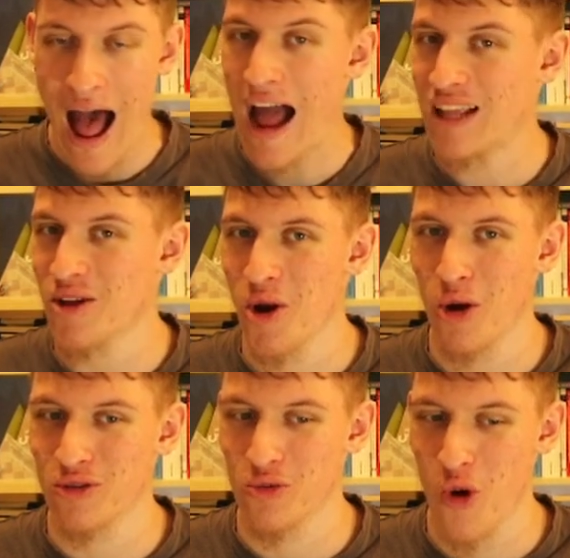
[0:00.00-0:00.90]
I don't
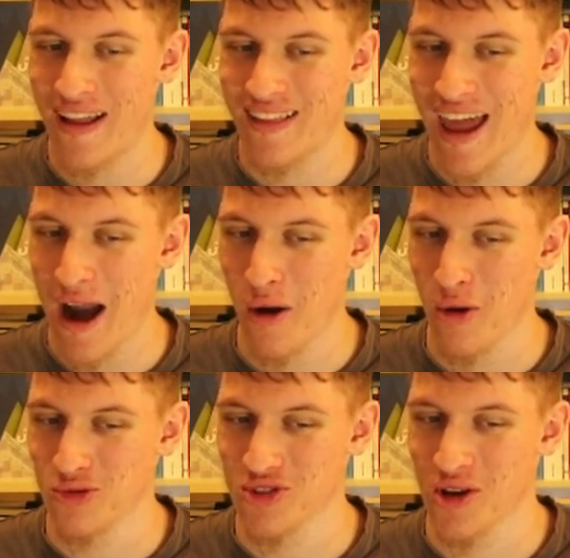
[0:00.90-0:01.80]
know why the
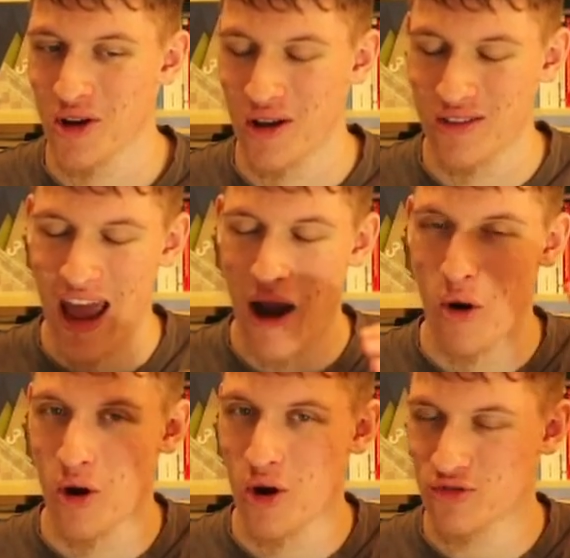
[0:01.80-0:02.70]

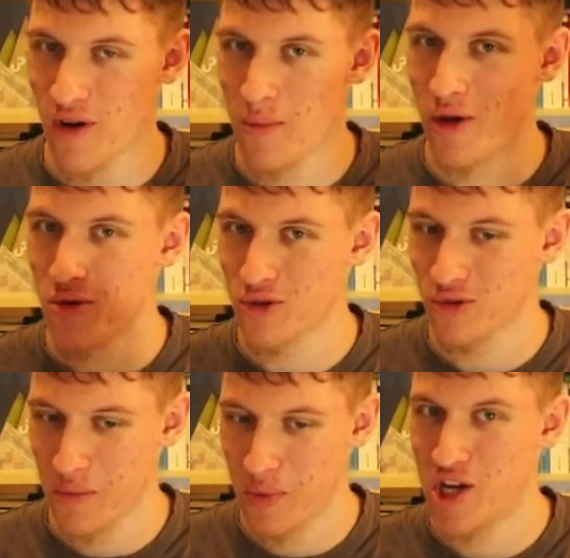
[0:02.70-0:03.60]
arrow goes from the rook to
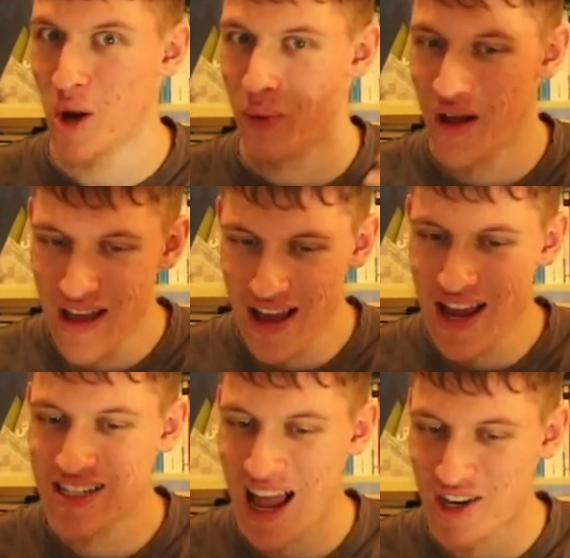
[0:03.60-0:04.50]
the bishop.
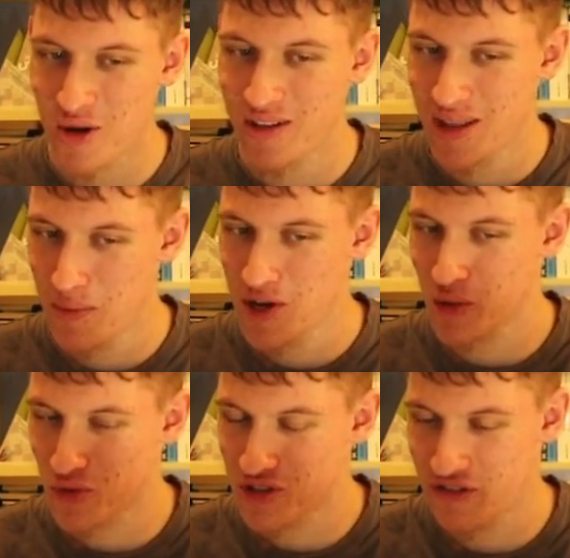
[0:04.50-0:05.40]
It's actually the
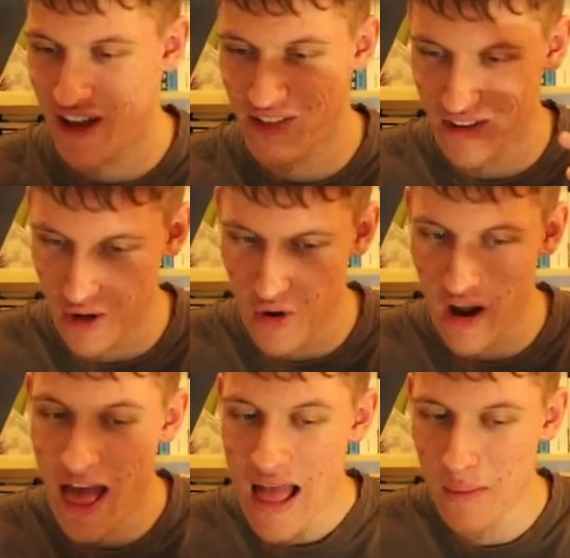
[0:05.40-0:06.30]
bishop who's defending the
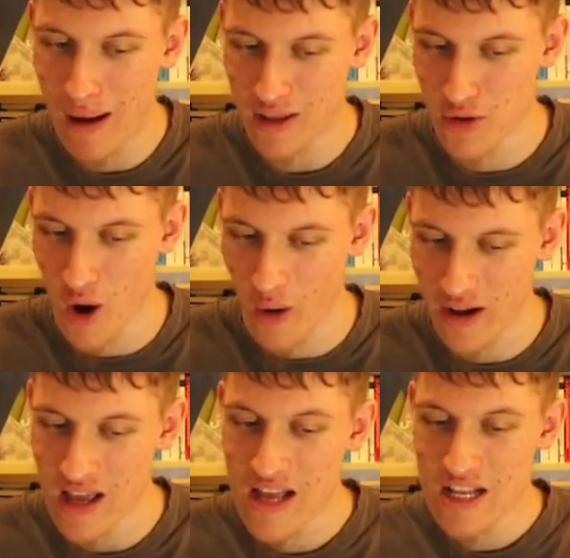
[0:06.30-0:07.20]
rook, but you know
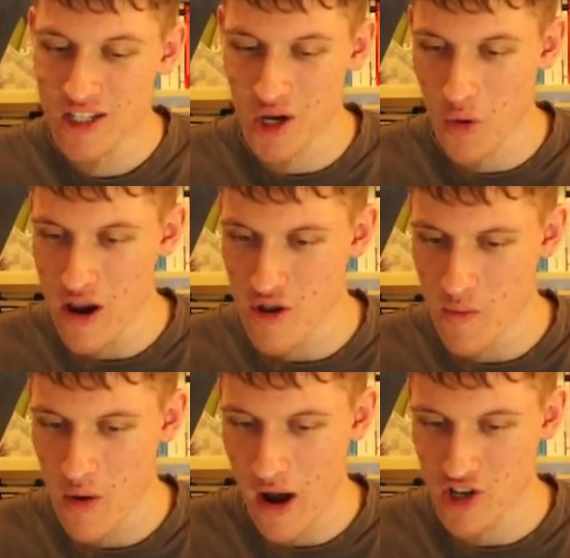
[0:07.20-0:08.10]
it. So queen to
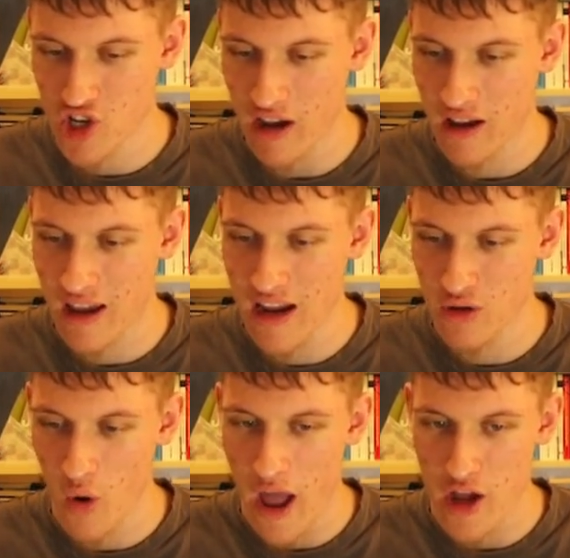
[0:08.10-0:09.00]
b1 check, king
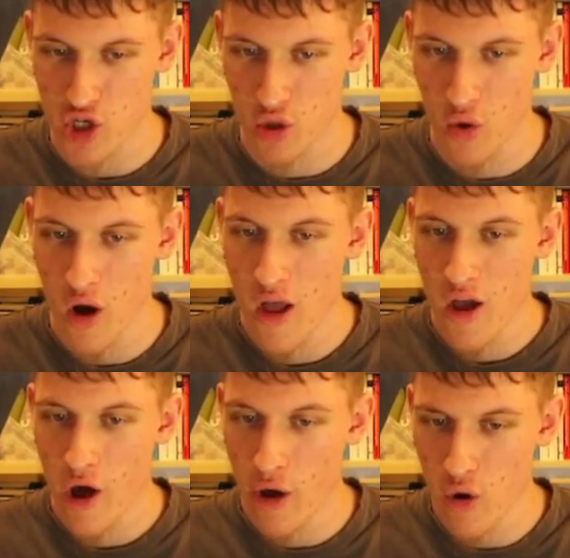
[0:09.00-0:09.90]
to h2,
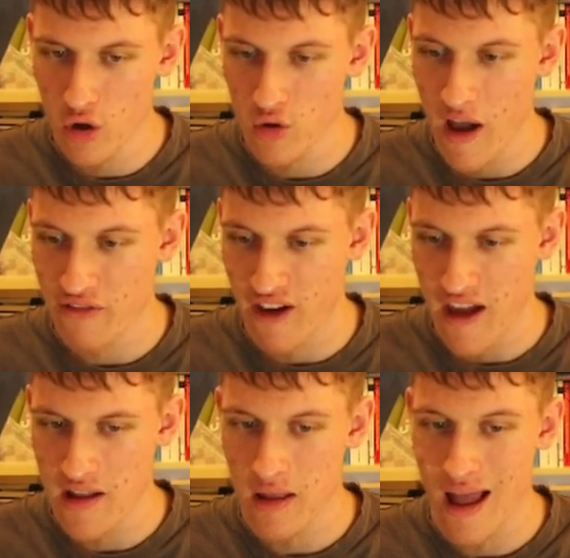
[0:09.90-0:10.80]
rook to
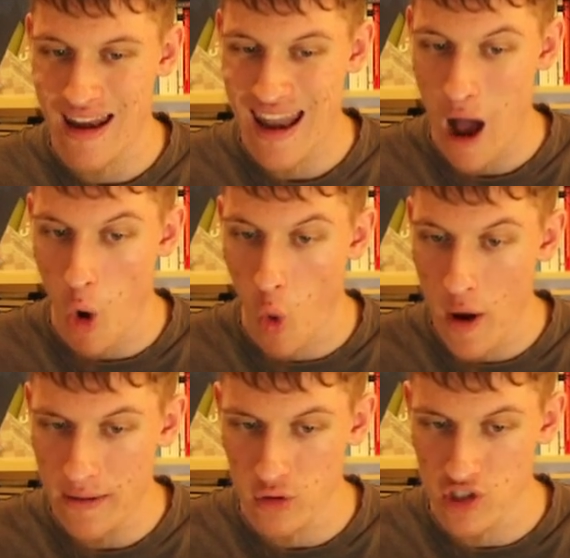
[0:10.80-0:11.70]
f8, and now
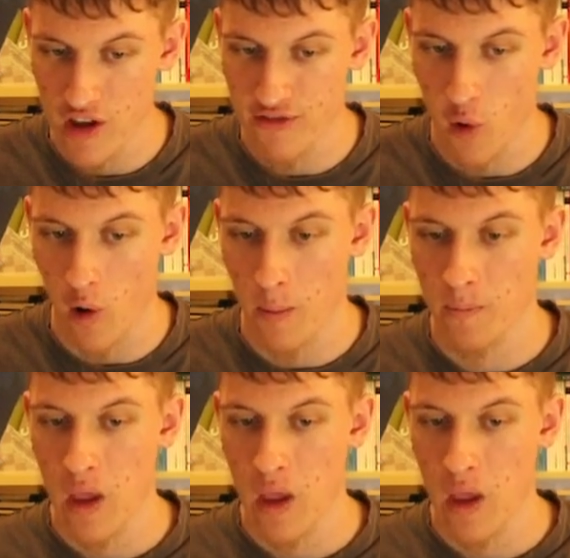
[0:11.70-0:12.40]
queen to c4.